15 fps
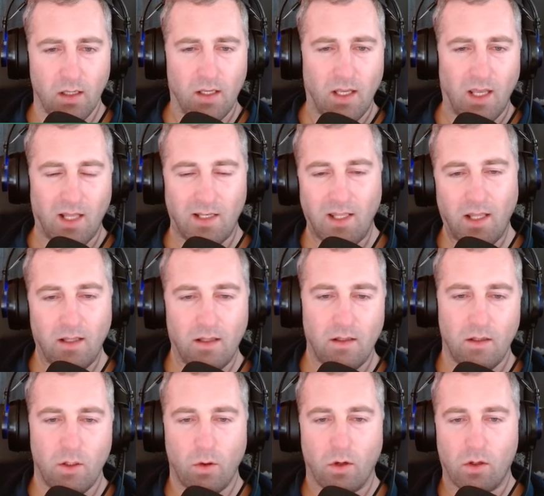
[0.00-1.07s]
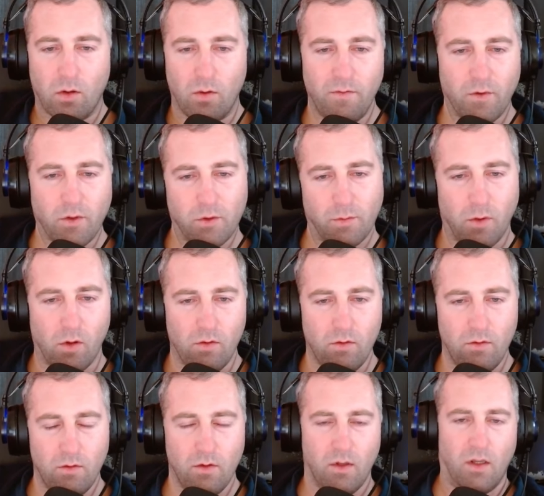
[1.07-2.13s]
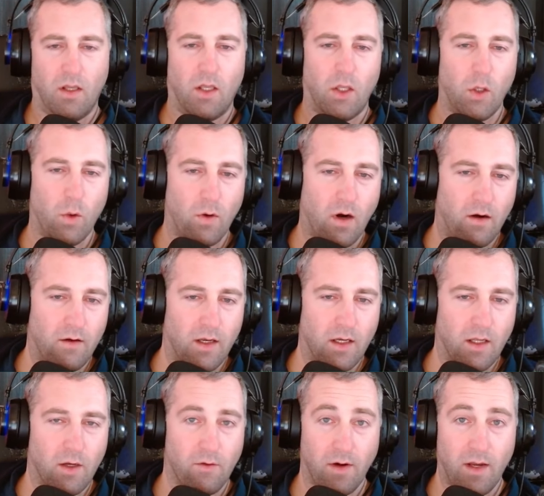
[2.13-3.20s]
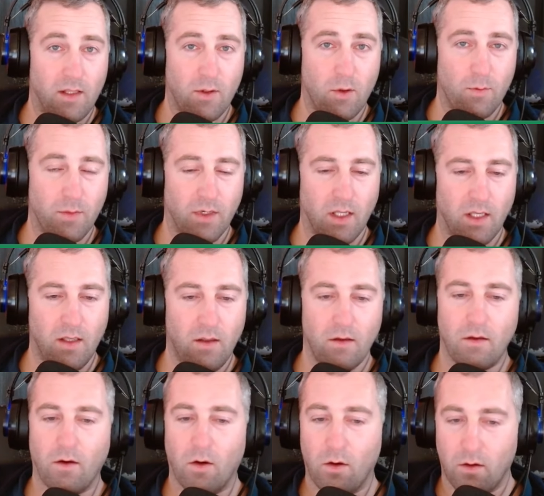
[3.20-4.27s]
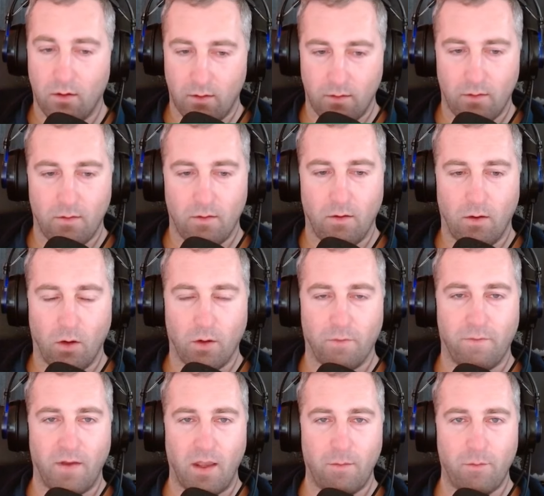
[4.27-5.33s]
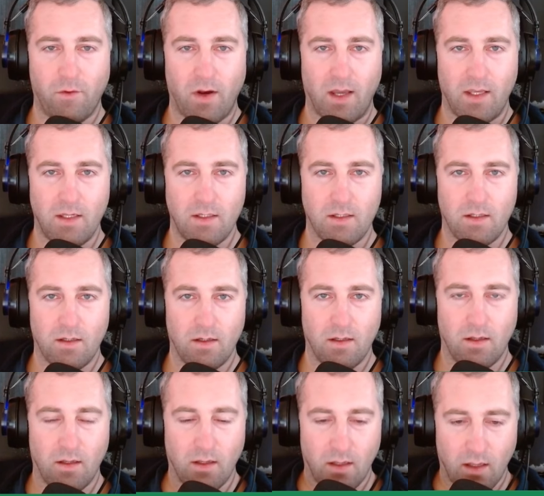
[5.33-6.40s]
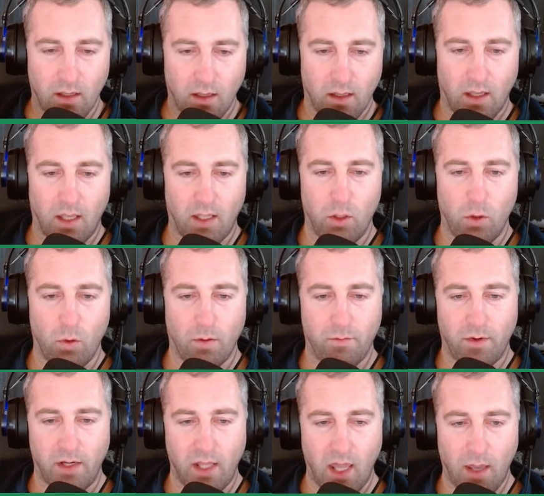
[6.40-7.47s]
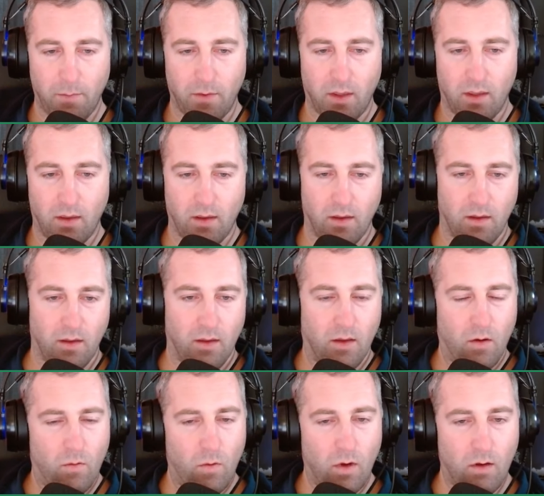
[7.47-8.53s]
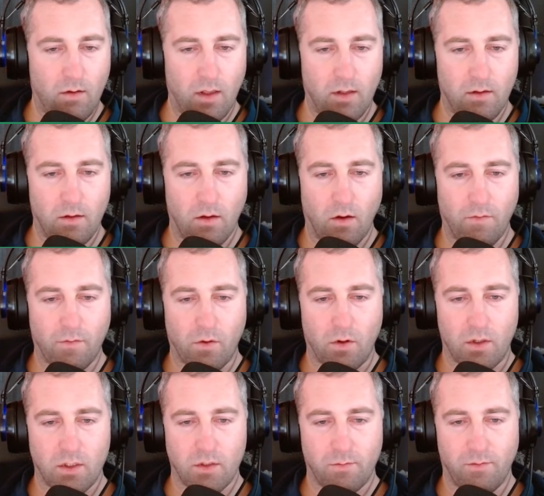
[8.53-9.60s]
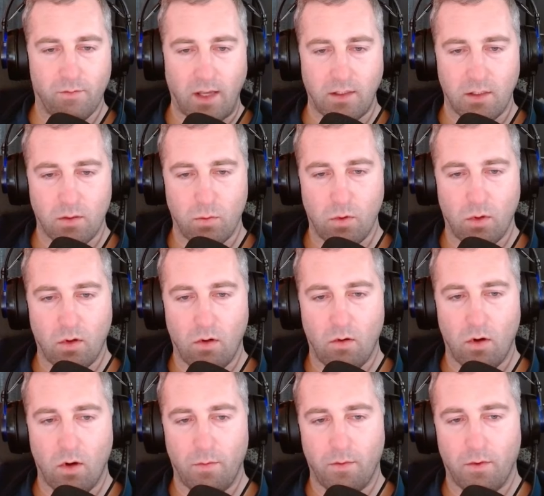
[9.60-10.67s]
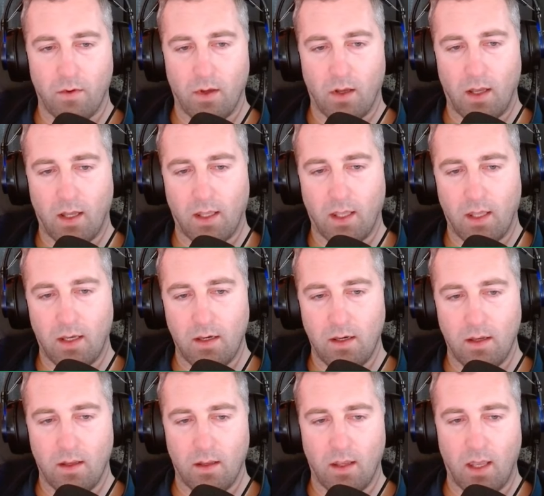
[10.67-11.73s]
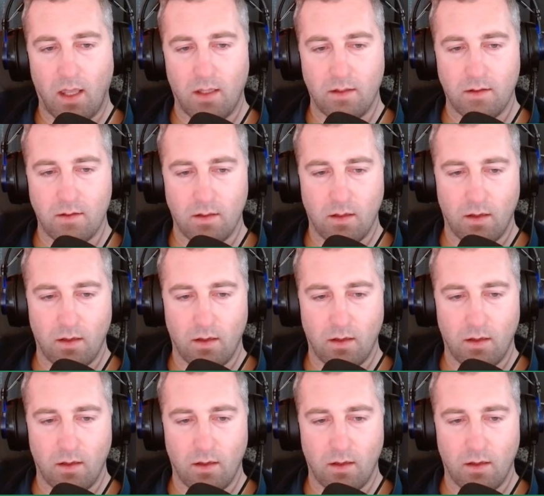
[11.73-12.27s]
And then you are comfortable. You are in a great company on a fair price and you are pretty happy. Well, and of course, prices will go up again and